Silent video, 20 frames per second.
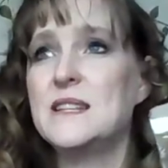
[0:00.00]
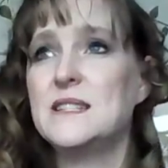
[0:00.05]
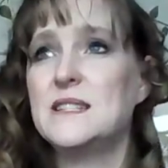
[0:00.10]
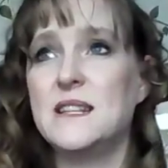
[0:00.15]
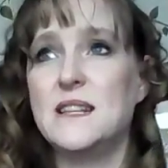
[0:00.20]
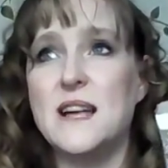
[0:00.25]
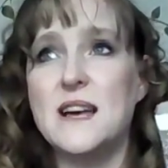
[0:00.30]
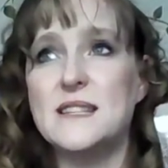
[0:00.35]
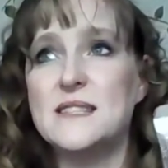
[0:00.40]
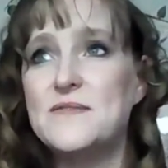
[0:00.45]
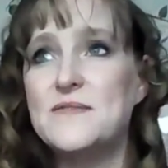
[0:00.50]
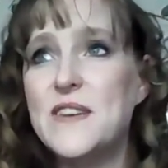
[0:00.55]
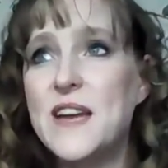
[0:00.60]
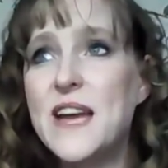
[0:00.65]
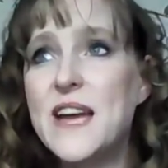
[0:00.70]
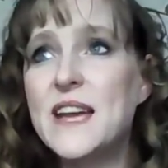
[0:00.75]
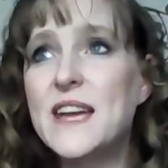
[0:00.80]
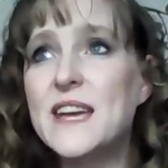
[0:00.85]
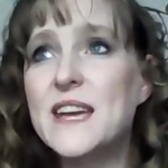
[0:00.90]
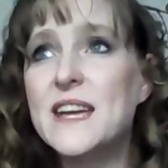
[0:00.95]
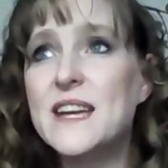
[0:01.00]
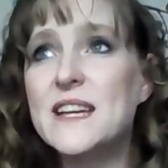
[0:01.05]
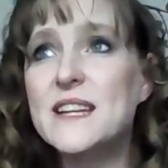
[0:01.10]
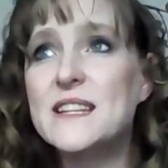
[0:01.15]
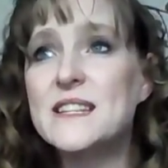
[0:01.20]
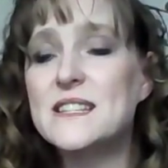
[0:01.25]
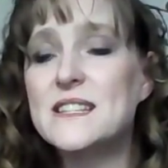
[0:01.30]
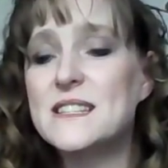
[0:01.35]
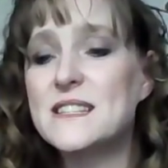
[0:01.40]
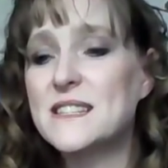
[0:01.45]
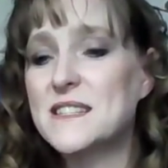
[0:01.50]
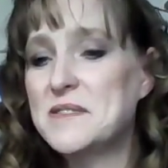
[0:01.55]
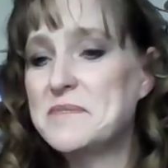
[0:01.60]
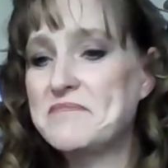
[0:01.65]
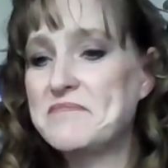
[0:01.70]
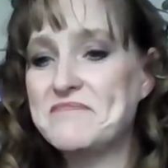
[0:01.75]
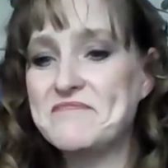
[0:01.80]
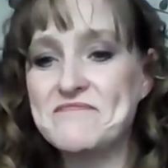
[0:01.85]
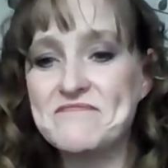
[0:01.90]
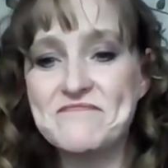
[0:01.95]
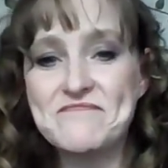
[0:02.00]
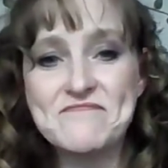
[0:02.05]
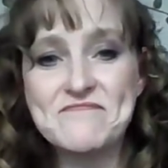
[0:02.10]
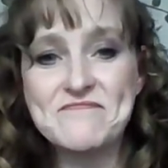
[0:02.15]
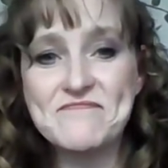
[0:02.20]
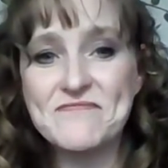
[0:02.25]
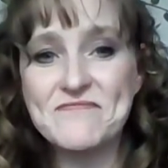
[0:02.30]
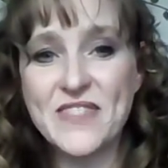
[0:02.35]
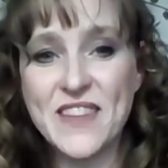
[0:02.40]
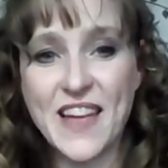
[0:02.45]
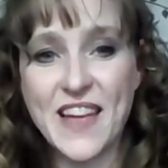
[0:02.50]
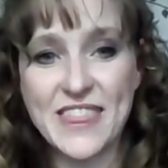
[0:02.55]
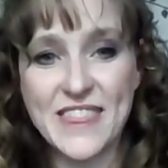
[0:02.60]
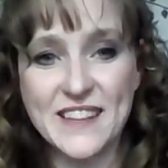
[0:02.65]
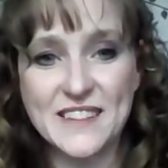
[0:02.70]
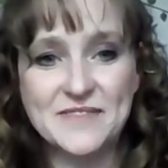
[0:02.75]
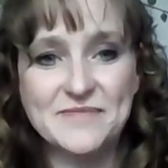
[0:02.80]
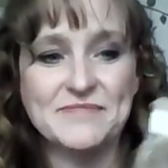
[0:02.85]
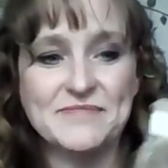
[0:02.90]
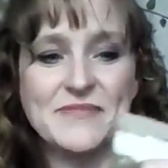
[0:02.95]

to Las Vegas, nothing.